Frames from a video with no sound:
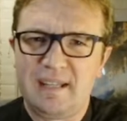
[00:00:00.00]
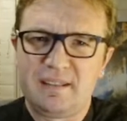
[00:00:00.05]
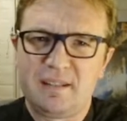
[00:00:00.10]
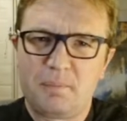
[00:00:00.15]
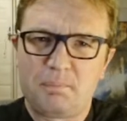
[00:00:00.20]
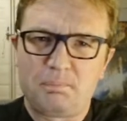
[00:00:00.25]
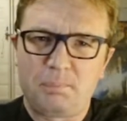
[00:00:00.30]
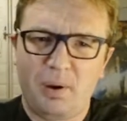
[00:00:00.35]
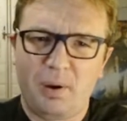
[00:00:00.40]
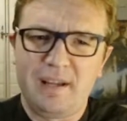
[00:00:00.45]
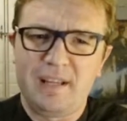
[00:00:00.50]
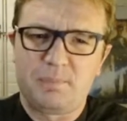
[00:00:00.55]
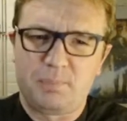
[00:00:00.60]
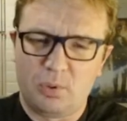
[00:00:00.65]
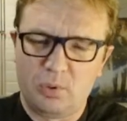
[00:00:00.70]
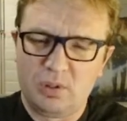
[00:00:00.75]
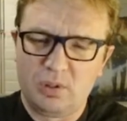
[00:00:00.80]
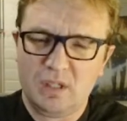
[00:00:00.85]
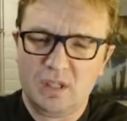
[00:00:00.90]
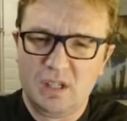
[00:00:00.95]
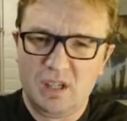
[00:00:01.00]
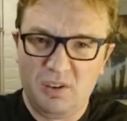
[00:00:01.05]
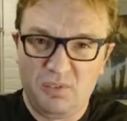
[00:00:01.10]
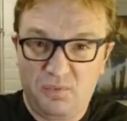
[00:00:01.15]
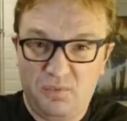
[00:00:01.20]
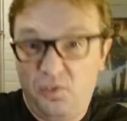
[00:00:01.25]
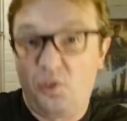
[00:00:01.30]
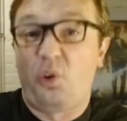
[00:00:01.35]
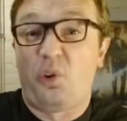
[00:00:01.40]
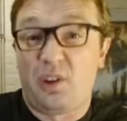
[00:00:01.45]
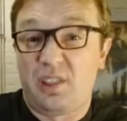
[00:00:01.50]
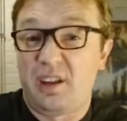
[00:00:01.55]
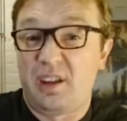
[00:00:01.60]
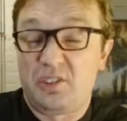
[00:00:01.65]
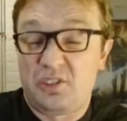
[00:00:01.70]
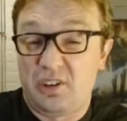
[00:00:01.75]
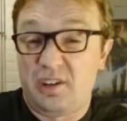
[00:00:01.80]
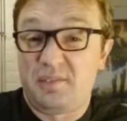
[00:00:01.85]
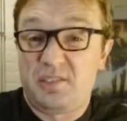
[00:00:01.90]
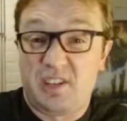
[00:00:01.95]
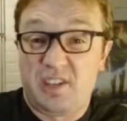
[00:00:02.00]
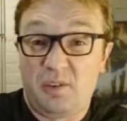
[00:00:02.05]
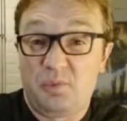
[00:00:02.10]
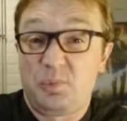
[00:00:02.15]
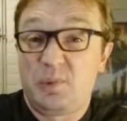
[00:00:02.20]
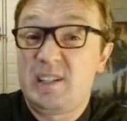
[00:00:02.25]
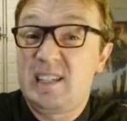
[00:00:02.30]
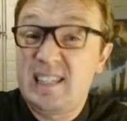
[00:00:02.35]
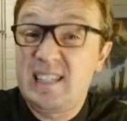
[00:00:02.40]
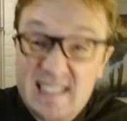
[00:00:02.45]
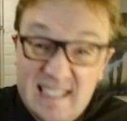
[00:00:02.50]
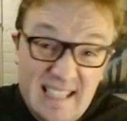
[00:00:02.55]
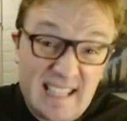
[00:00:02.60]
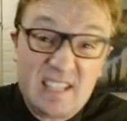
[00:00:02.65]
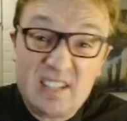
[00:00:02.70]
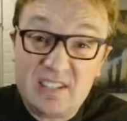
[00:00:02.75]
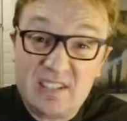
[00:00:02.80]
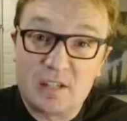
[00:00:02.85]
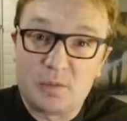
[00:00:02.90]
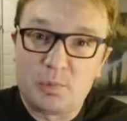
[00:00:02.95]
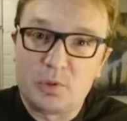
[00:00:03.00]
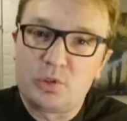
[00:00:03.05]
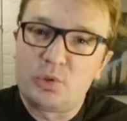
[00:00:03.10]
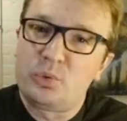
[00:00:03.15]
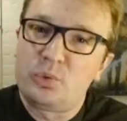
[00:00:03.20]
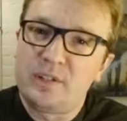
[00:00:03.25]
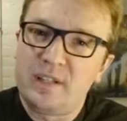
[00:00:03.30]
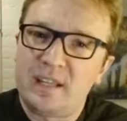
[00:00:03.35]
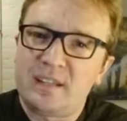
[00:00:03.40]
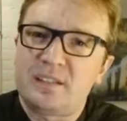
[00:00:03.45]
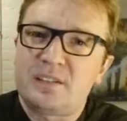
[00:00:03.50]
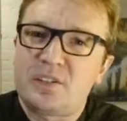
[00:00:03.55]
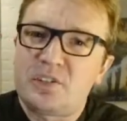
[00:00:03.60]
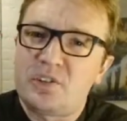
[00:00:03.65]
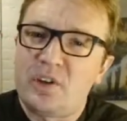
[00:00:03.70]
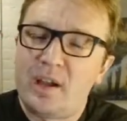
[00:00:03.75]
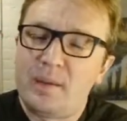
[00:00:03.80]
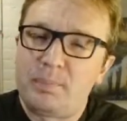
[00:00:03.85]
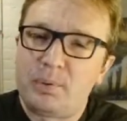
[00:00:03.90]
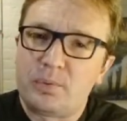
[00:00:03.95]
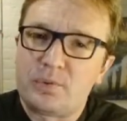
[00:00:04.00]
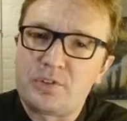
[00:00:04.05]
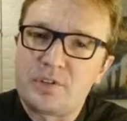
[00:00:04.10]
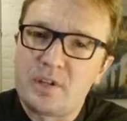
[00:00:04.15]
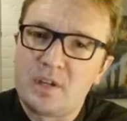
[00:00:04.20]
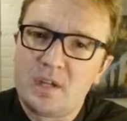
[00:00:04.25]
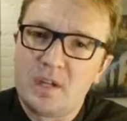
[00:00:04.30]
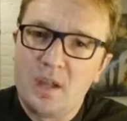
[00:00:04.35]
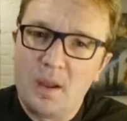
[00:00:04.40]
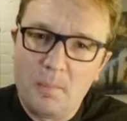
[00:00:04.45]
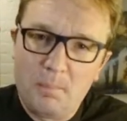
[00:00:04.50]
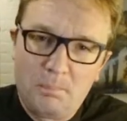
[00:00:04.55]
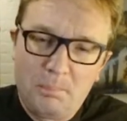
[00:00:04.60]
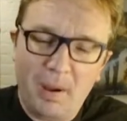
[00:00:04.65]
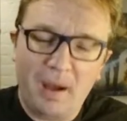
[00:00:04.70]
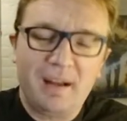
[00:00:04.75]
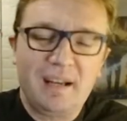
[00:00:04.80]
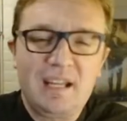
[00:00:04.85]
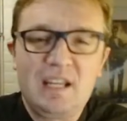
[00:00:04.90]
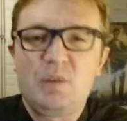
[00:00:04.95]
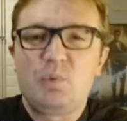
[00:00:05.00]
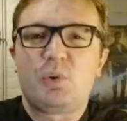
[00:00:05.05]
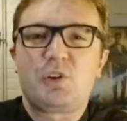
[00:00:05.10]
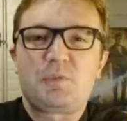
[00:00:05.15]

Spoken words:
the Bible, and 4 of those times come because he's listed with all the other disciples. But he was